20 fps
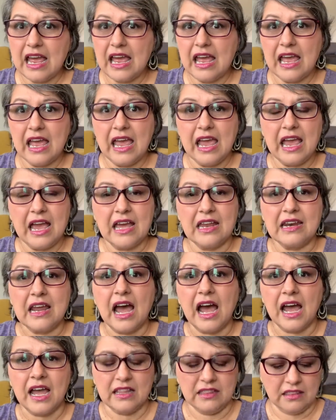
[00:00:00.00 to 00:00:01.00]
and
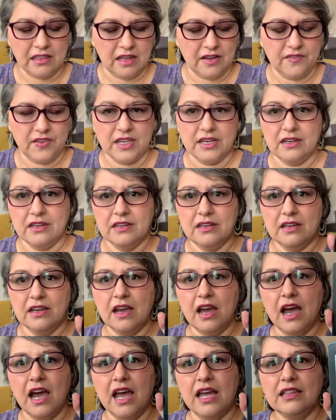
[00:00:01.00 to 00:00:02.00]
I love it.
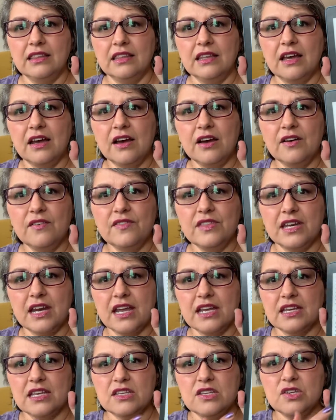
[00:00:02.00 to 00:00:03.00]
I love that I
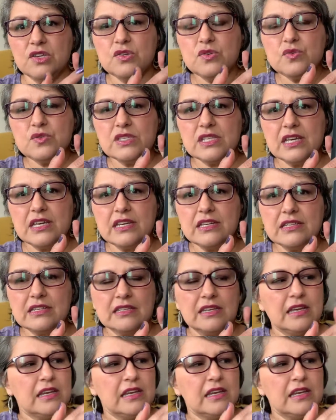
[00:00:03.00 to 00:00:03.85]
can use it.